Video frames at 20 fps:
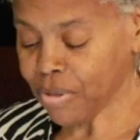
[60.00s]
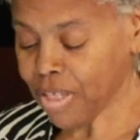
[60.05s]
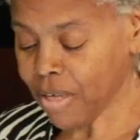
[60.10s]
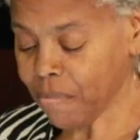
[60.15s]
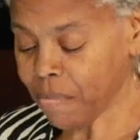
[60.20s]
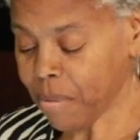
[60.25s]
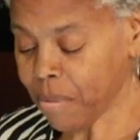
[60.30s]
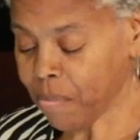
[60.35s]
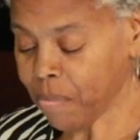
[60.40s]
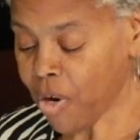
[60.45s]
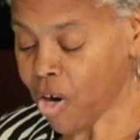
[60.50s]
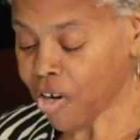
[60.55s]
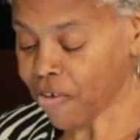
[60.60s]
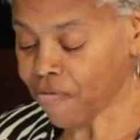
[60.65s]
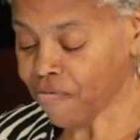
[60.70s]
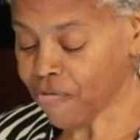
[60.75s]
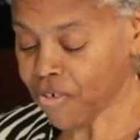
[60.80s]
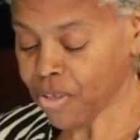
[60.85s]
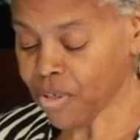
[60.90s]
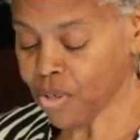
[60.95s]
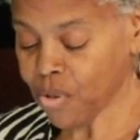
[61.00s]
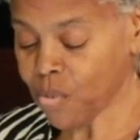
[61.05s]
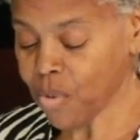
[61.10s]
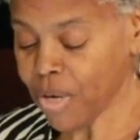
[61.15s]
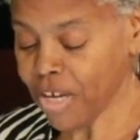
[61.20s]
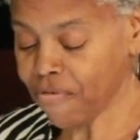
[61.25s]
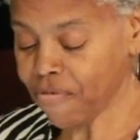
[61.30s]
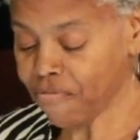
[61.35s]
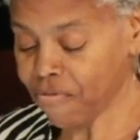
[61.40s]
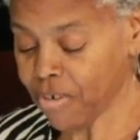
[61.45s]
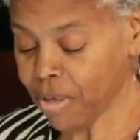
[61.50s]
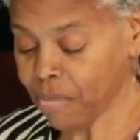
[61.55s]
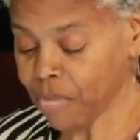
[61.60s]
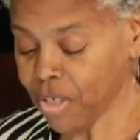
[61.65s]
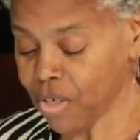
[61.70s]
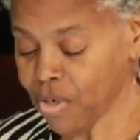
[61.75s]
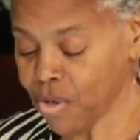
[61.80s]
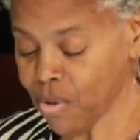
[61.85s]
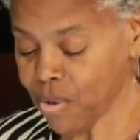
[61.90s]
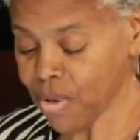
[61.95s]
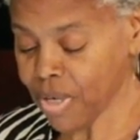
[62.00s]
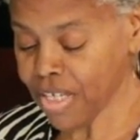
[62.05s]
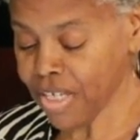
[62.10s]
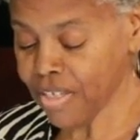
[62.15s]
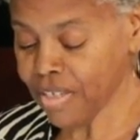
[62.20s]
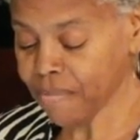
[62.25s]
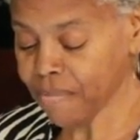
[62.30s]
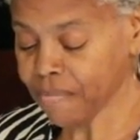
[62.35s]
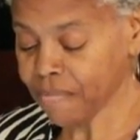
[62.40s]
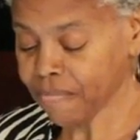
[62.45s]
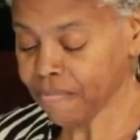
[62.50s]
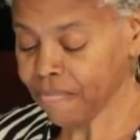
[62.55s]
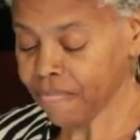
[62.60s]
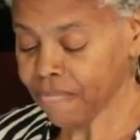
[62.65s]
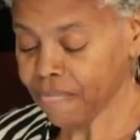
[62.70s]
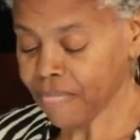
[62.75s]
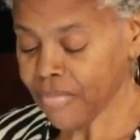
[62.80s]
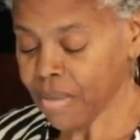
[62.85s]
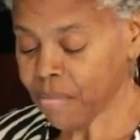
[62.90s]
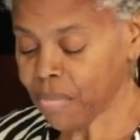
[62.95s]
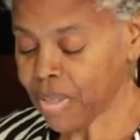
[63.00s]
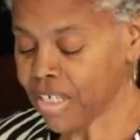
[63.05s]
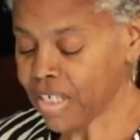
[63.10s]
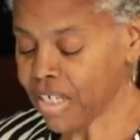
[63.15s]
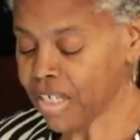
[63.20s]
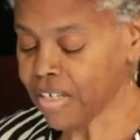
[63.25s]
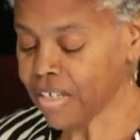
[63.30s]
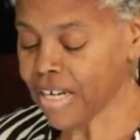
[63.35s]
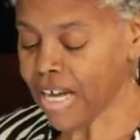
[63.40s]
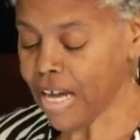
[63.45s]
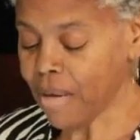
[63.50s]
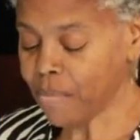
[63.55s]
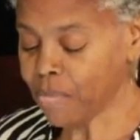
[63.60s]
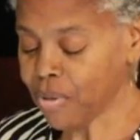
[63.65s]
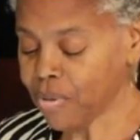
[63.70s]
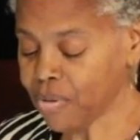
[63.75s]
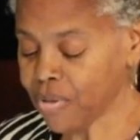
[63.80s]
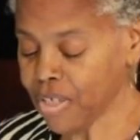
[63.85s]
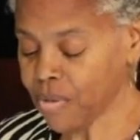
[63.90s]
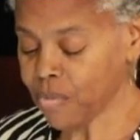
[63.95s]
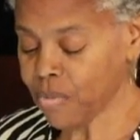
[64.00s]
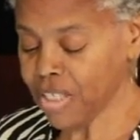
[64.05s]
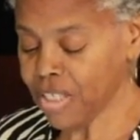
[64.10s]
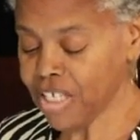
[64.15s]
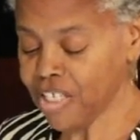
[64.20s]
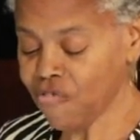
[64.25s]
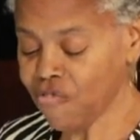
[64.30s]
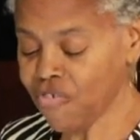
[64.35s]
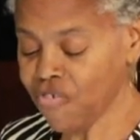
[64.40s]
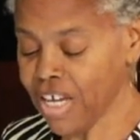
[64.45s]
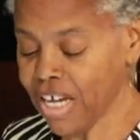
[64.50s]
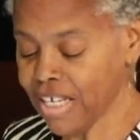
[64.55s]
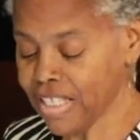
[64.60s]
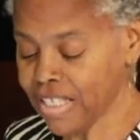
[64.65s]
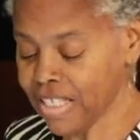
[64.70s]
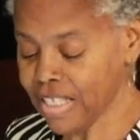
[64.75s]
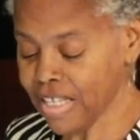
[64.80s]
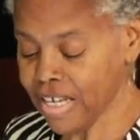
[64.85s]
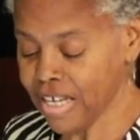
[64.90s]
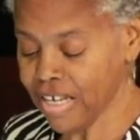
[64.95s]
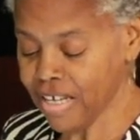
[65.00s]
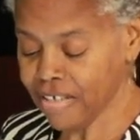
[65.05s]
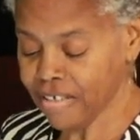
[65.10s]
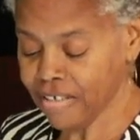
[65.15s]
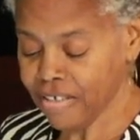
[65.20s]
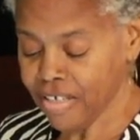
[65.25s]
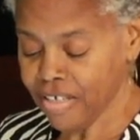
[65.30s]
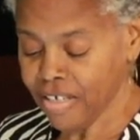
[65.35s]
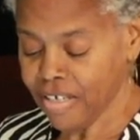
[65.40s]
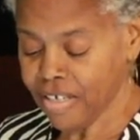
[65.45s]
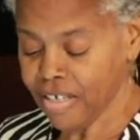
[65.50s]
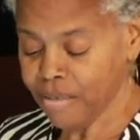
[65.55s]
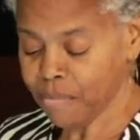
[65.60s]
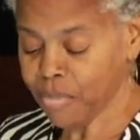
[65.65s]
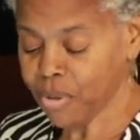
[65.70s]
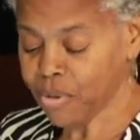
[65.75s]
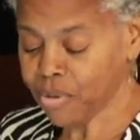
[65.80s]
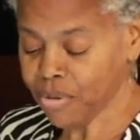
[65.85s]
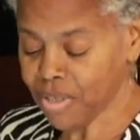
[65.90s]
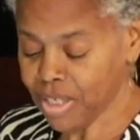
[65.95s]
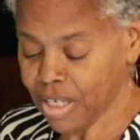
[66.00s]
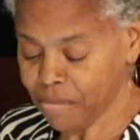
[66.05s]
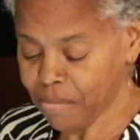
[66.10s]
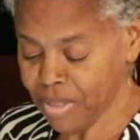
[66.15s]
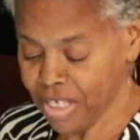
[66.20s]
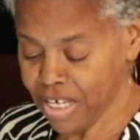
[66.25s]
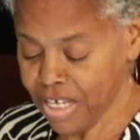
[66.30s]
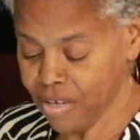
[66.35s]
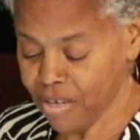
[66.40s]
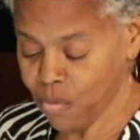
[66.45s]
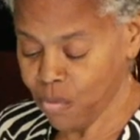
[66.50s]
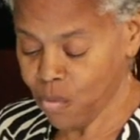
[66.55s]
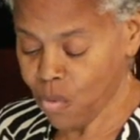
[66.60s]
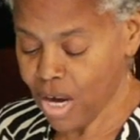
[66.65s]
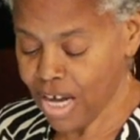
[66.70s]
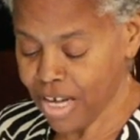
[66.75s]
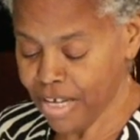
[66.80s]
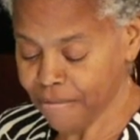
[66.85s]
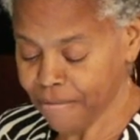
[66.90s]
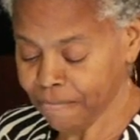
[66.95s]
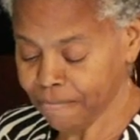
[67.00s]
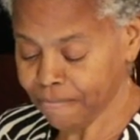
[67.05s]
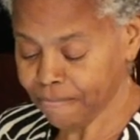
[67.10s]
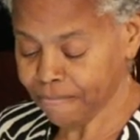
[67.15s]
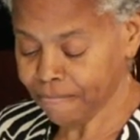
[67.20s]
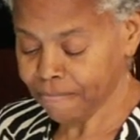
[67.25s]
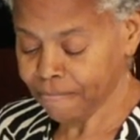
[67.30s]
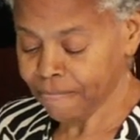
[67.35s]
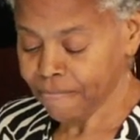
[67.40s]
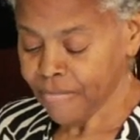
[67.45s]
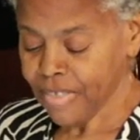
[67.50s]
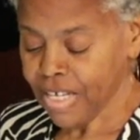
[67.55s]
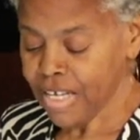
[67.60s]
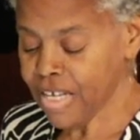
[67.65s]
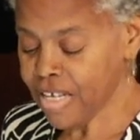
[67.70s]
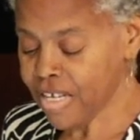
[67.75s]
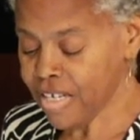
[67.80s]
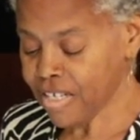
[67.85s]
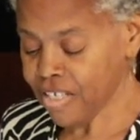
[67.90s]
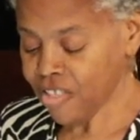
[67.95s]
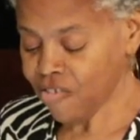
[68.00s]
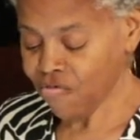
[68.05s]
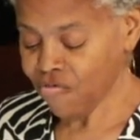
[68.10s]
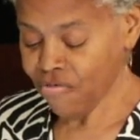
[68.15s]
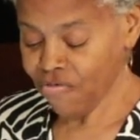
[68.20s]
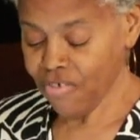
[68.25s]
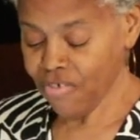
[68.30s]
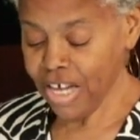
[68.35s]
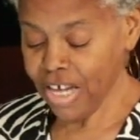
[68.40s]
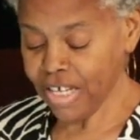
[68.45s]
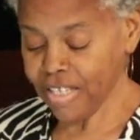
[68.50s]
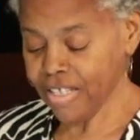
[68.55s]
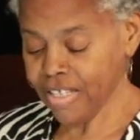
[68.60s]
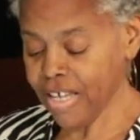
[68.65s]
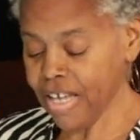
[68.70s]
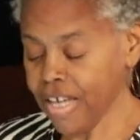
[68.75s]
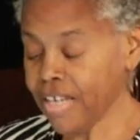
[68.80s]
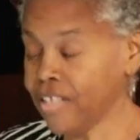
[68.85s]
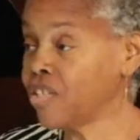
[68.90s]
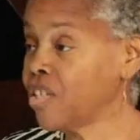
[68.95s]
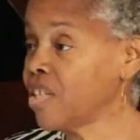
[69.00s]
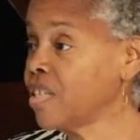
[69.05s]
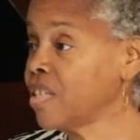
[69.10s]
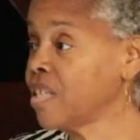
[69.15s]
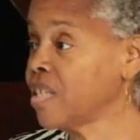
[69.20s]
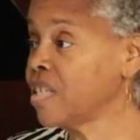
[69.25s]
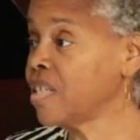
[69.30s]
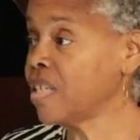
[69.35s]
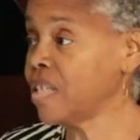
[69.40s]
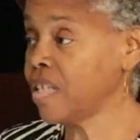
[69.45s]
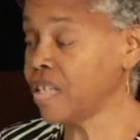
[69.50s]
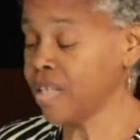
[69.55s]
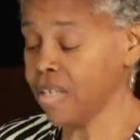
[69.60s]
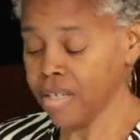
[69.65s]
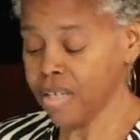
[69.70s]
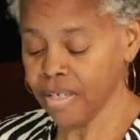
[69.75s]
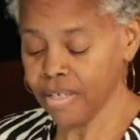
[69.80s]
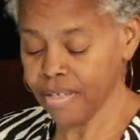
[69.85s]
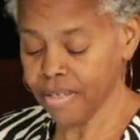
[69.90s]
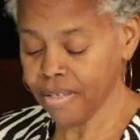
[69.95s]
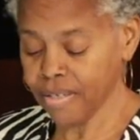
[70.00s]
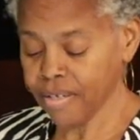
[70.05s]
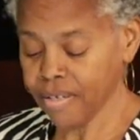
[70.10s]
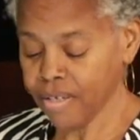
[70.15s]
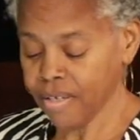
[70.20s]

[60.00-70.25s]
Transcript: up and parked further away from the noise, but another guy pulled in with his fiance and pulled up to get wine. He and his fiance had just attended his